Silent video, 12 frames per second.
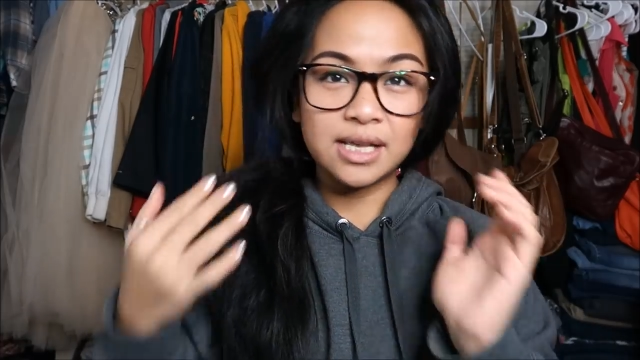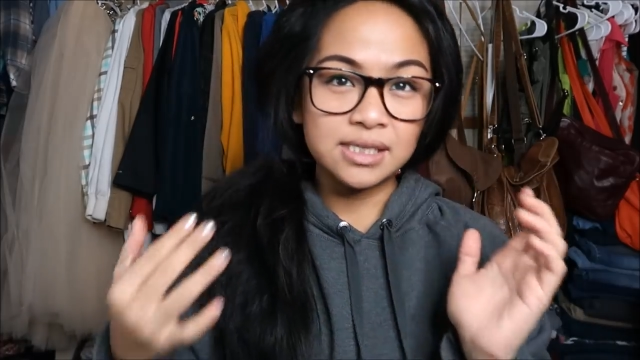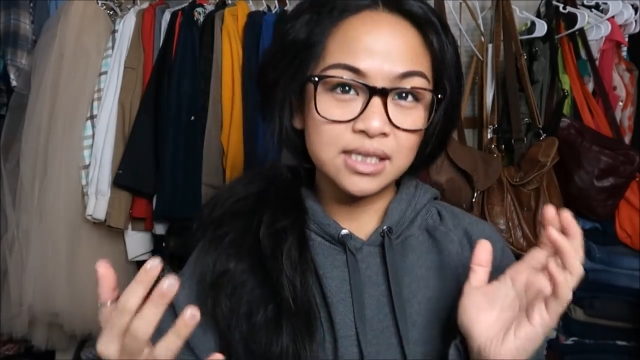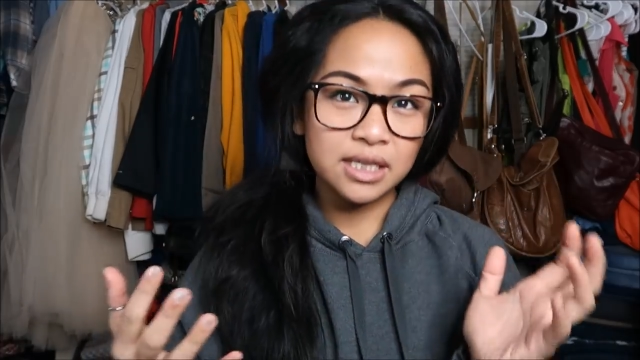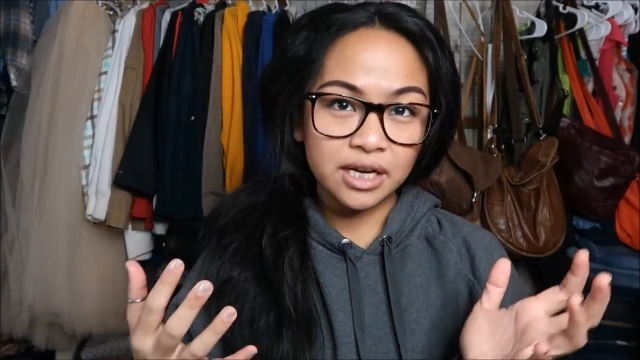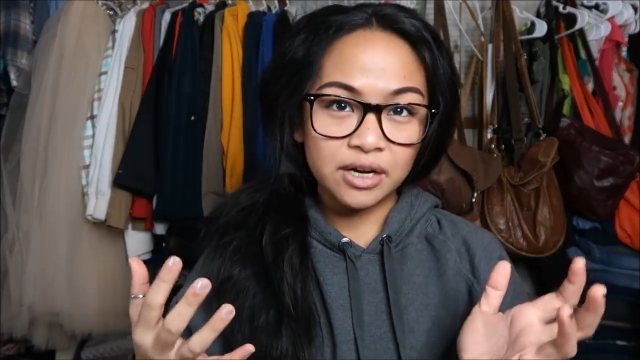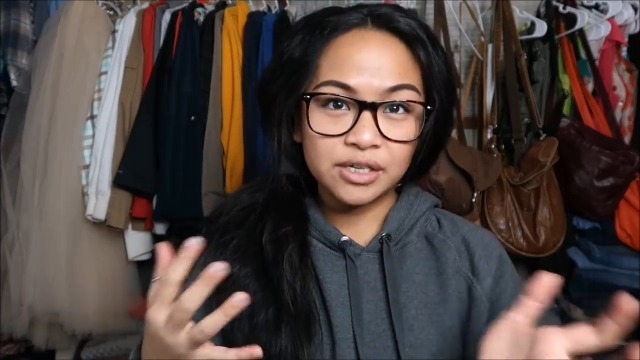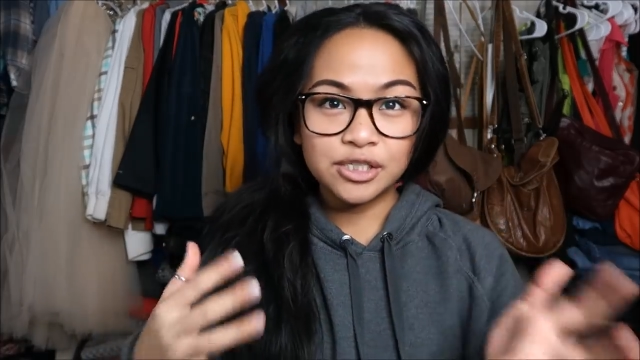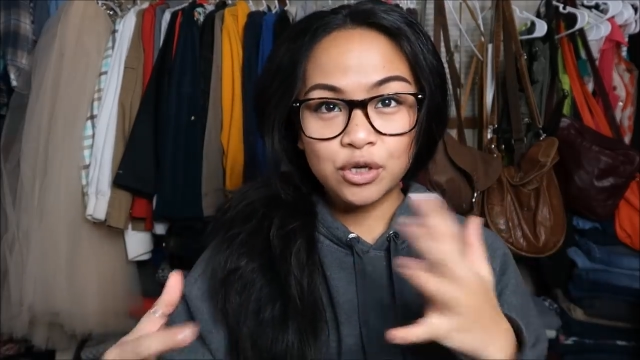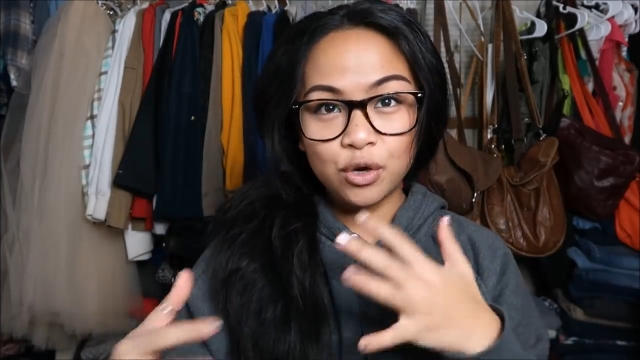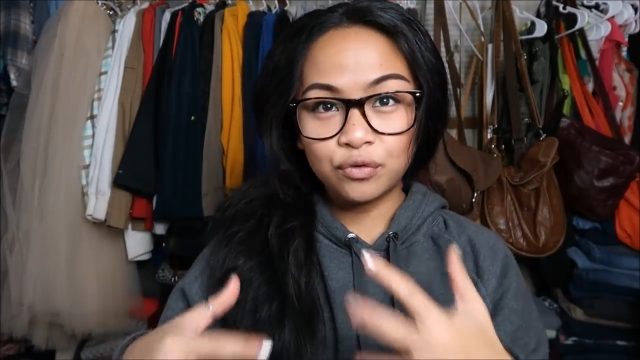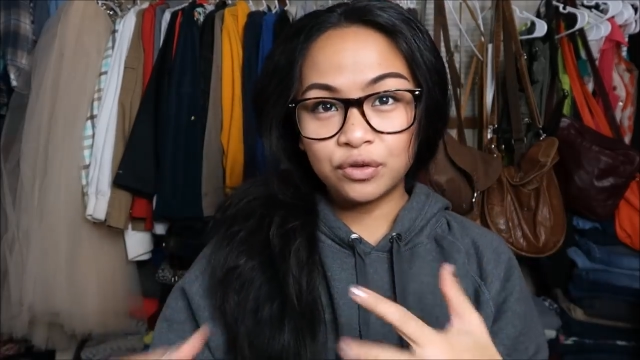as glary,
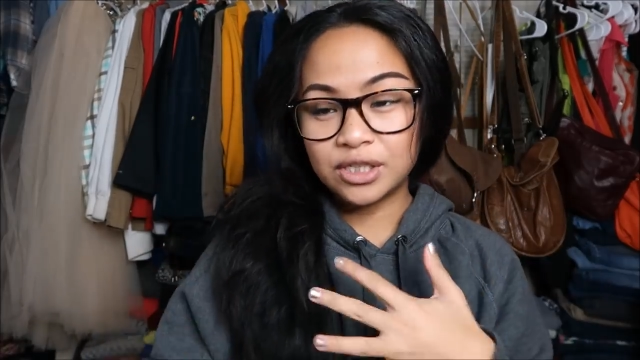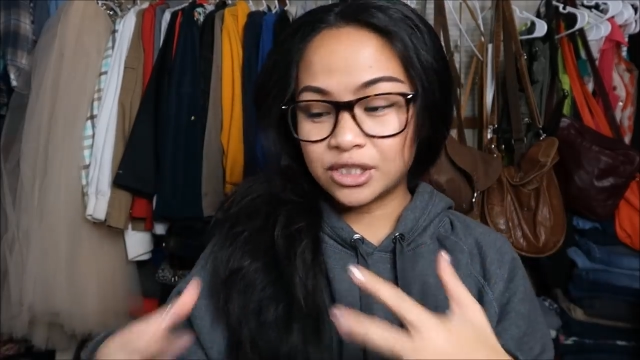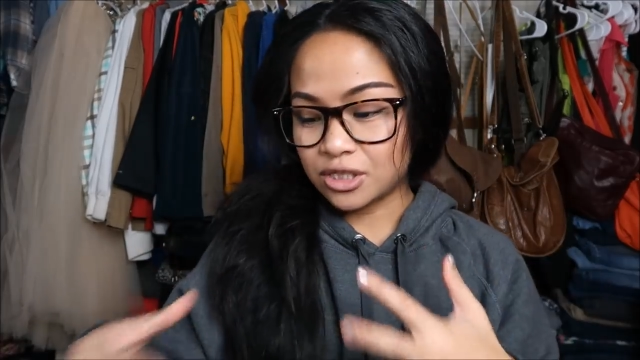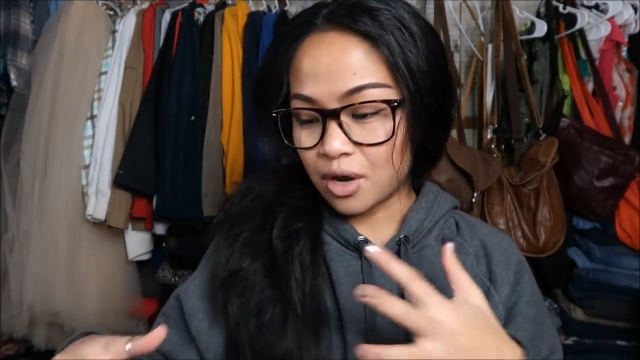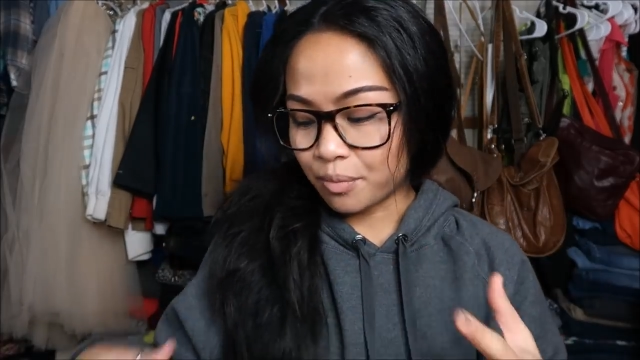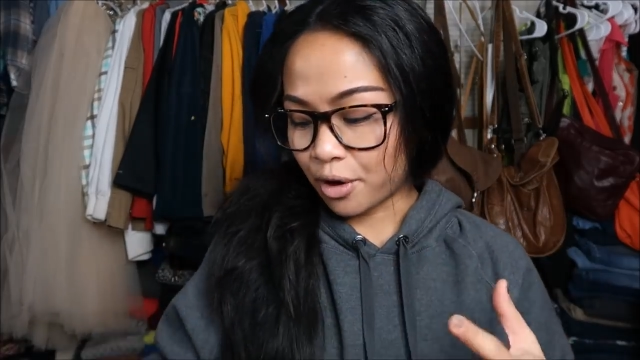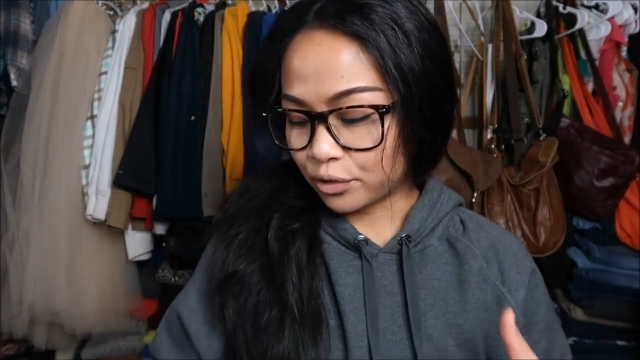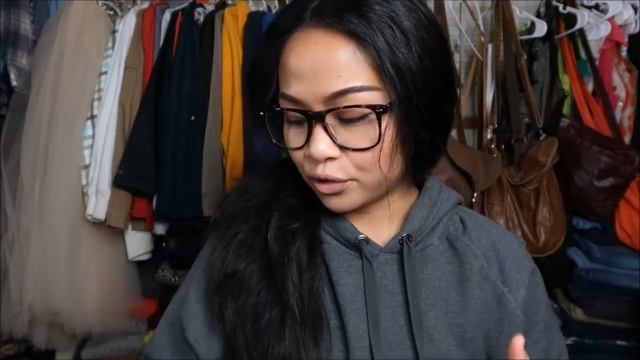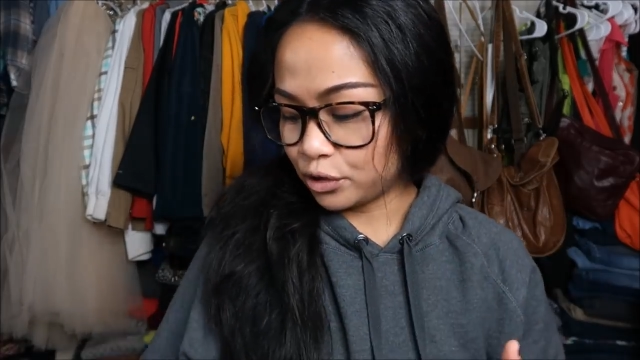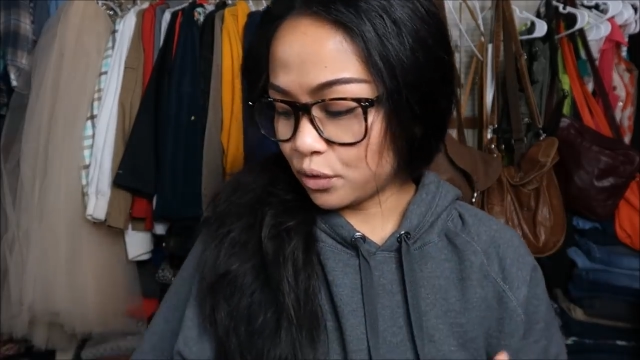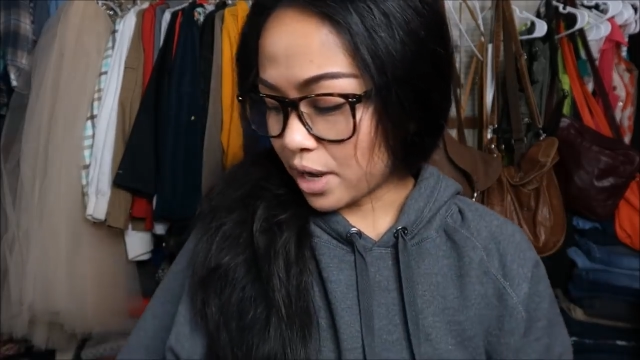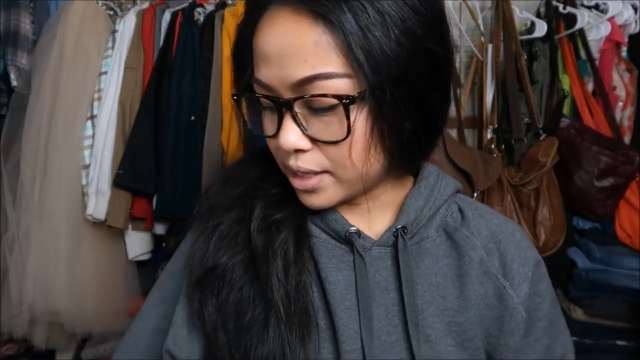so hopefully it's not
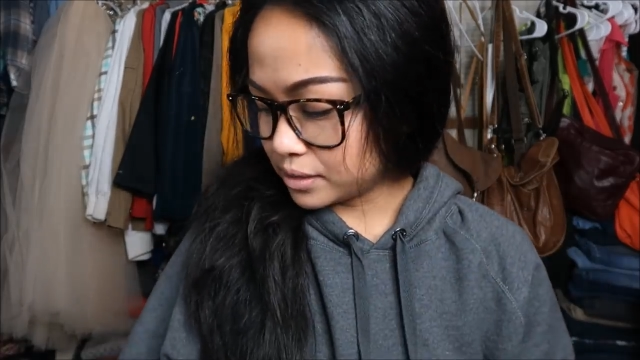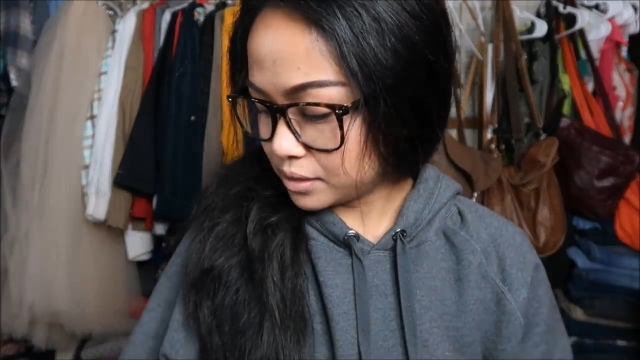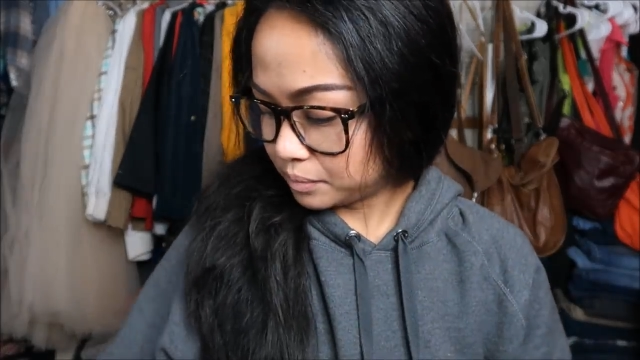bothering you guys.